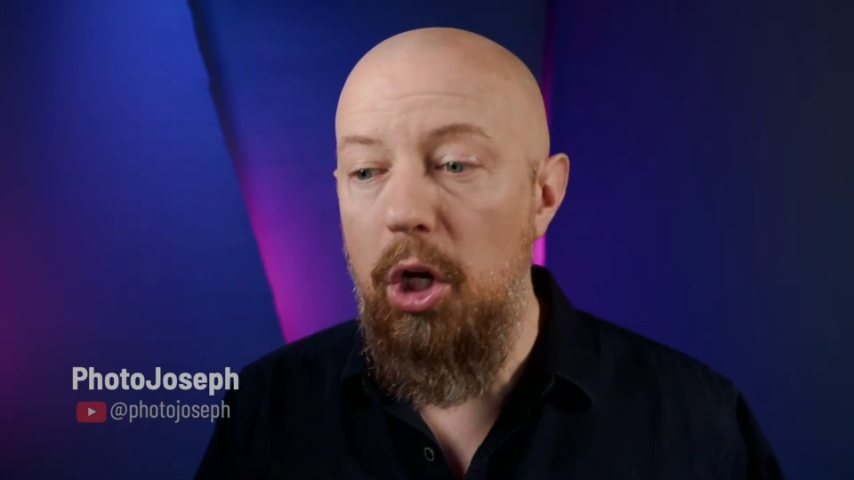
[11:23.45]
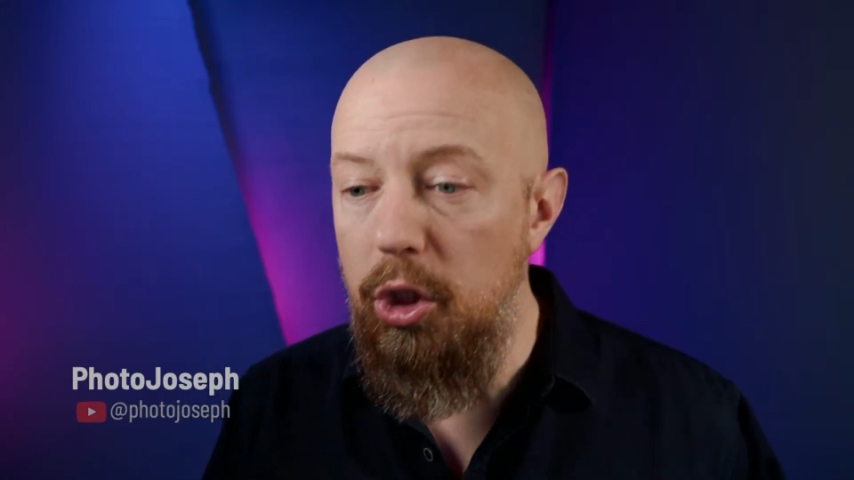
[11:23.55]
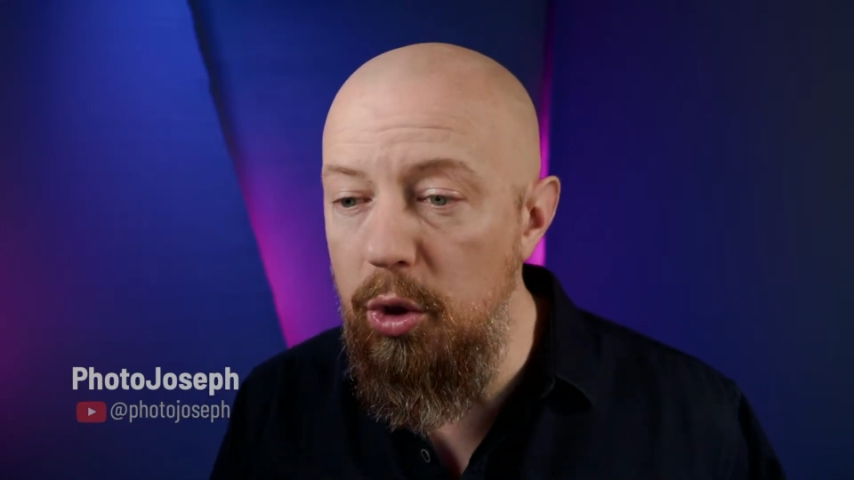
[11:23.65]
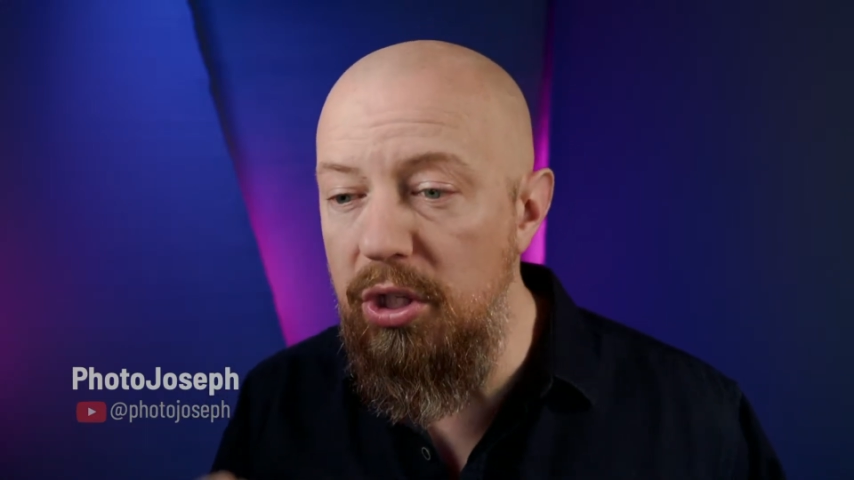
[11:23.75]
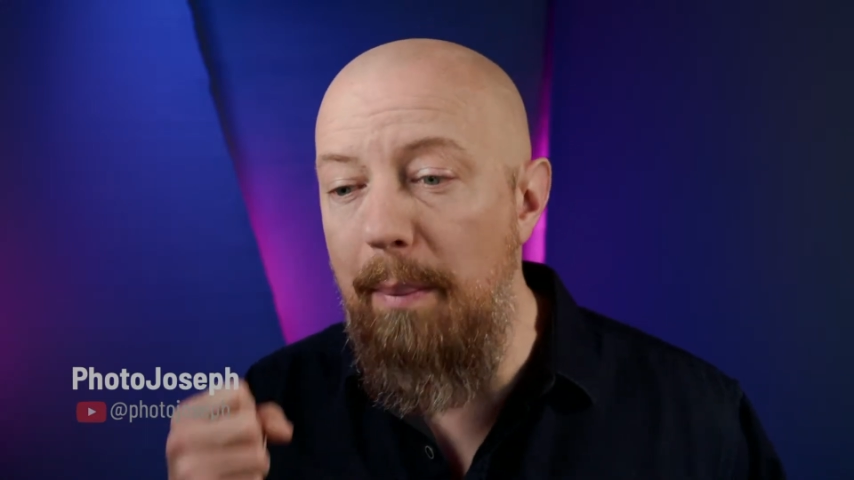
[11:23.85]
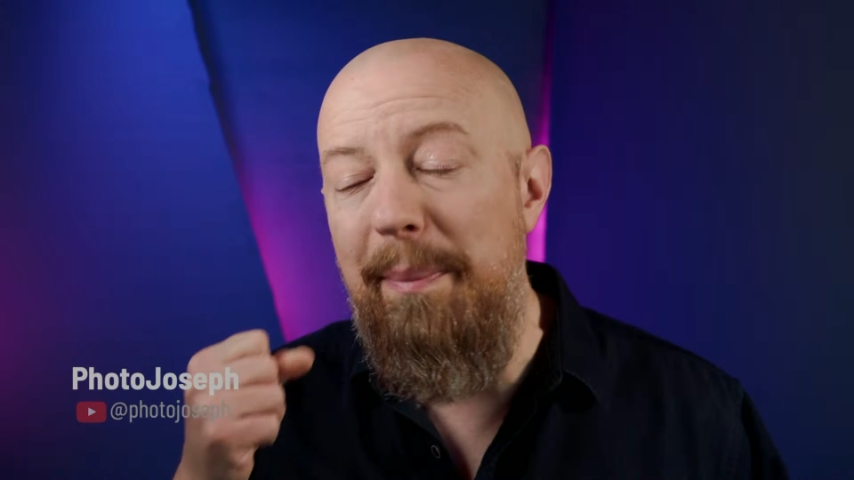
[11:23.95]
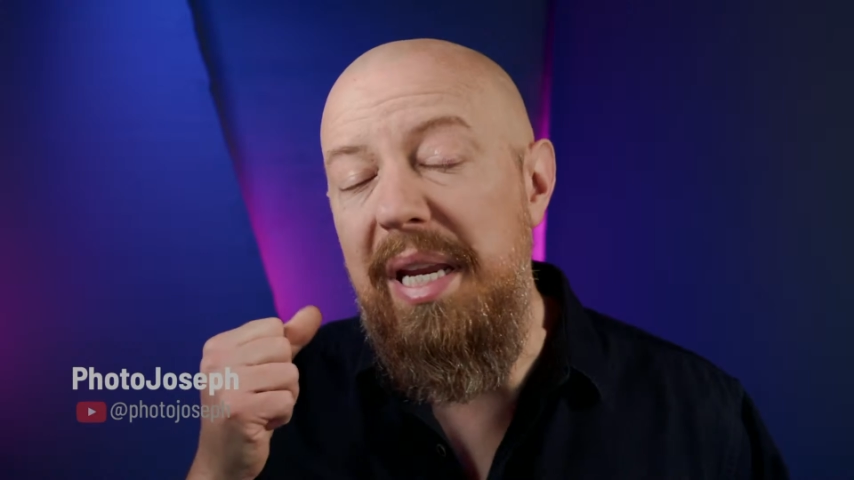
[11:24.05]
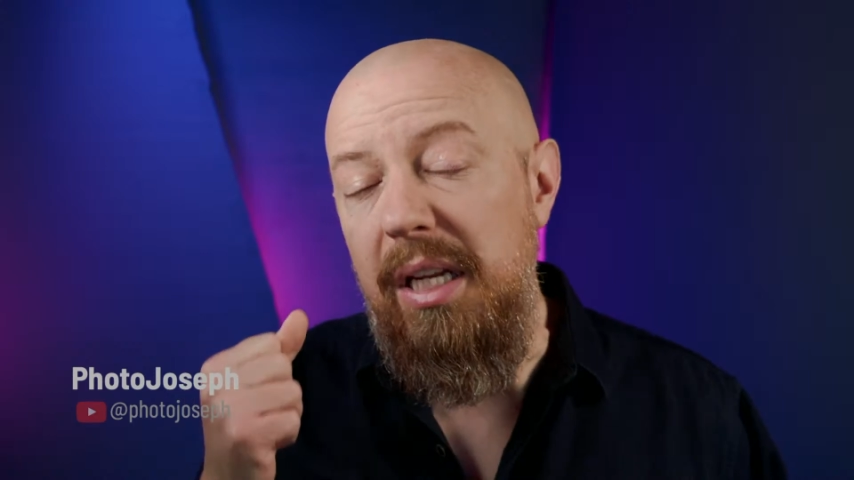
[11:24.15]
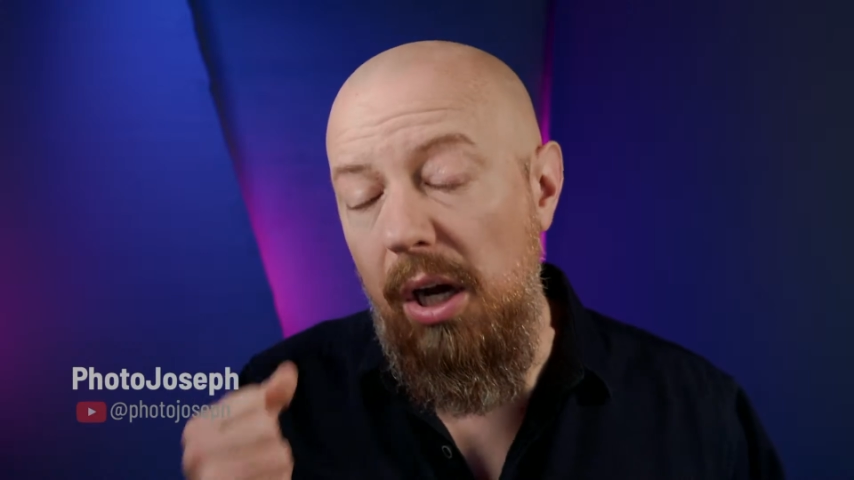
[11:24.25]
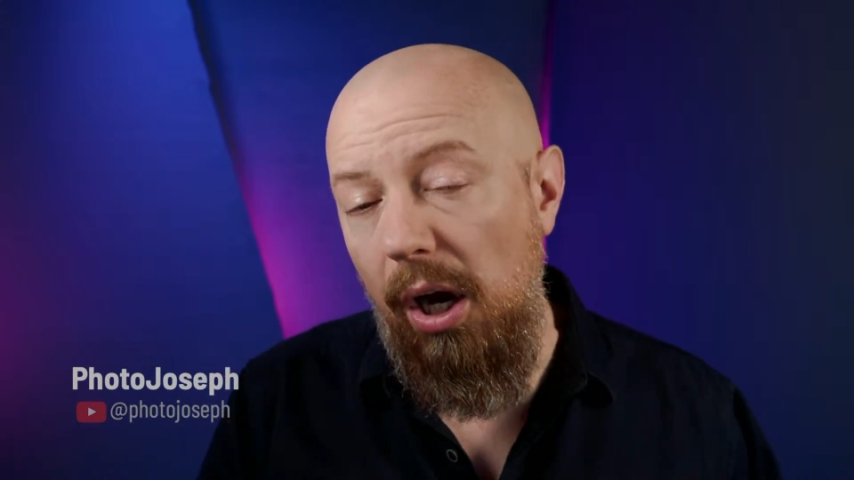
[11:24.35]
use it
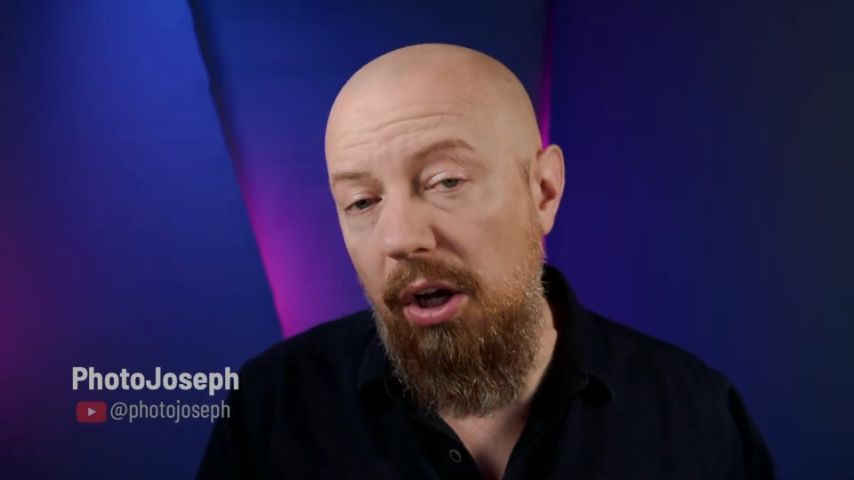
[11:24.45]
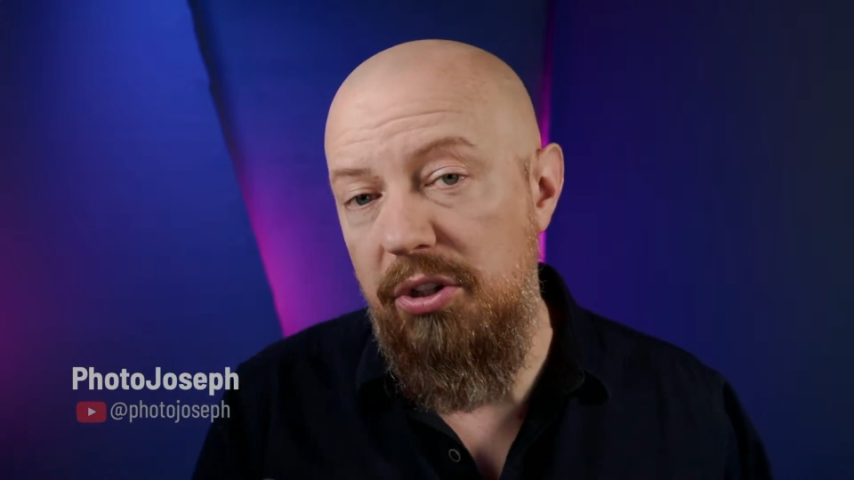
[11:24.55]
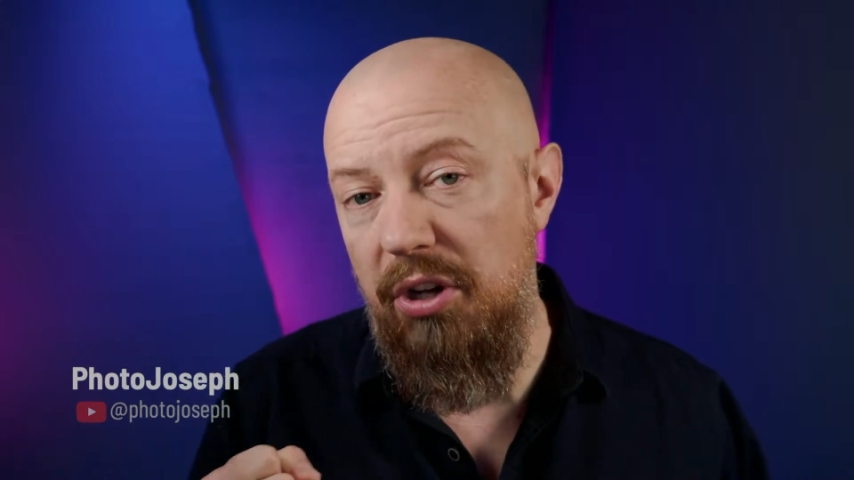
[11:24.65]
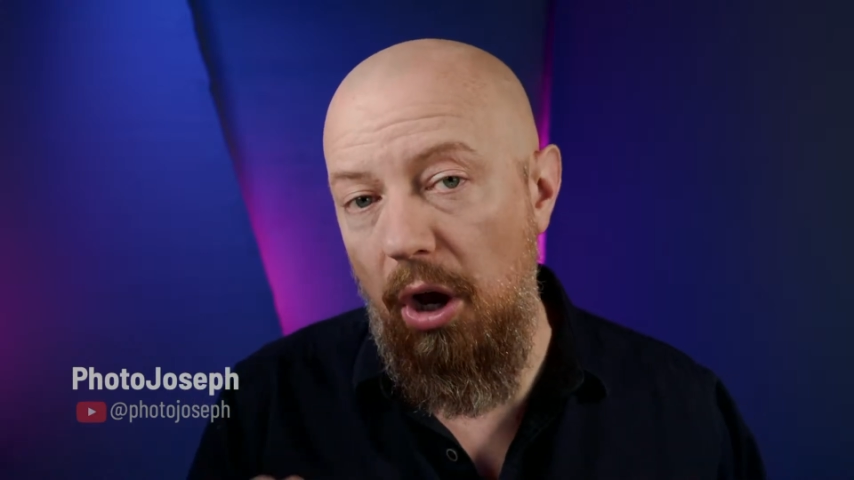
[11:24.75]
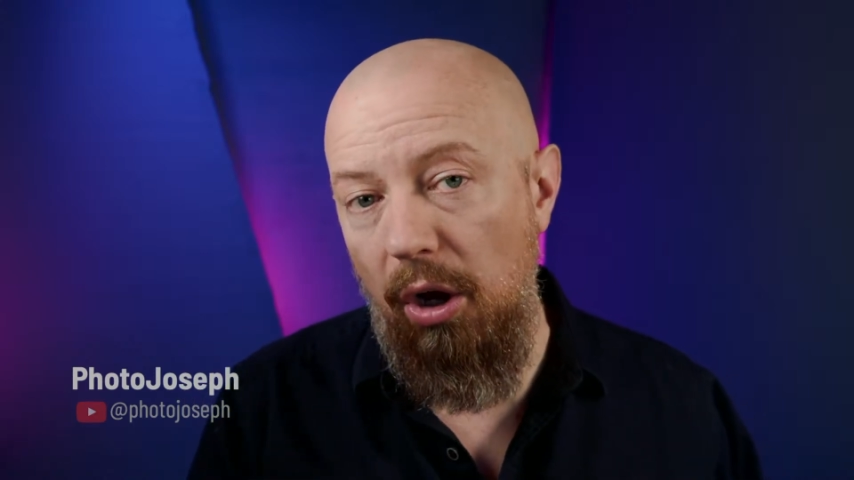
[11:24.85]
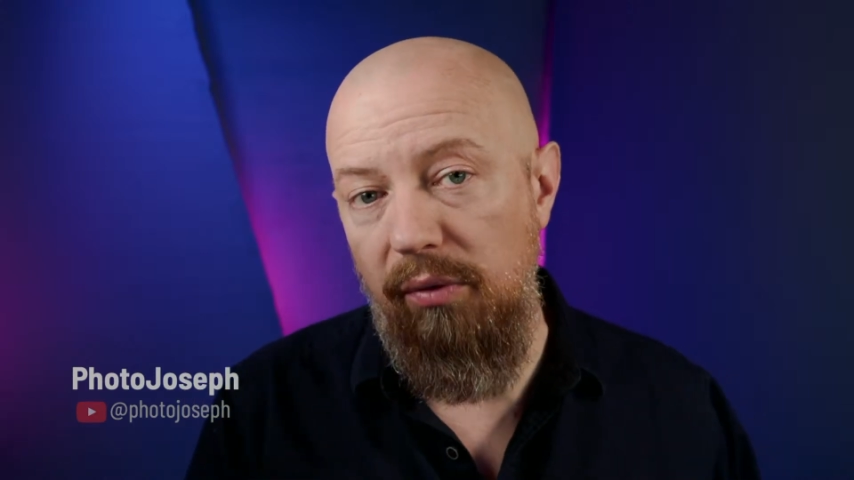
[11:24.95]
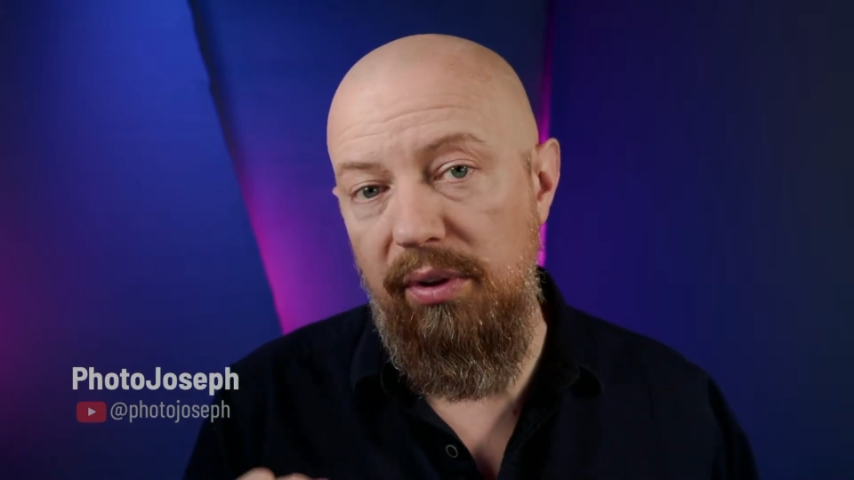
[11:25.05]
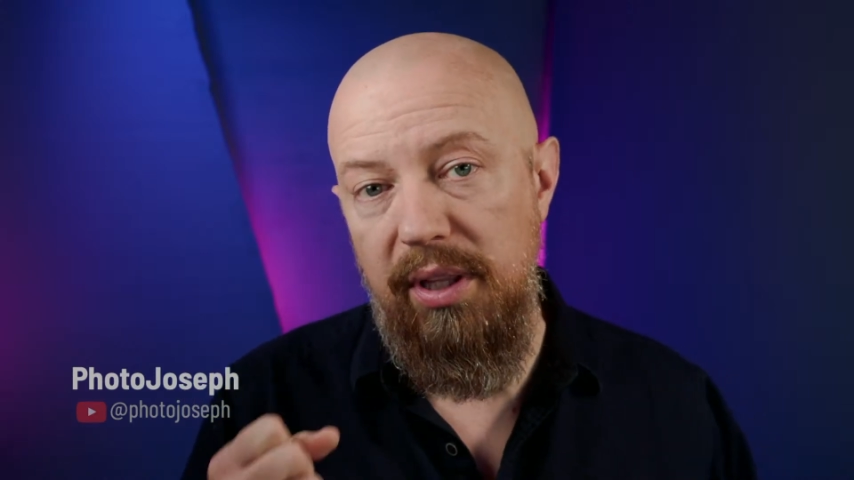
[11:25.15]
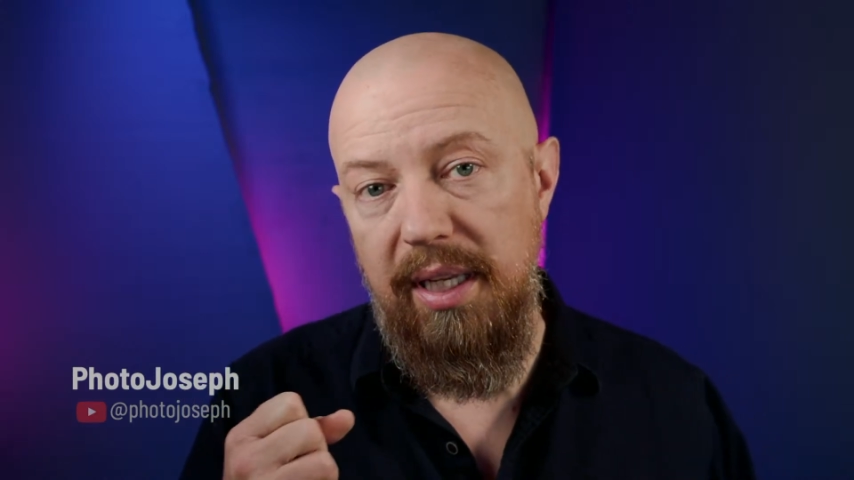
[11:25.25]
because of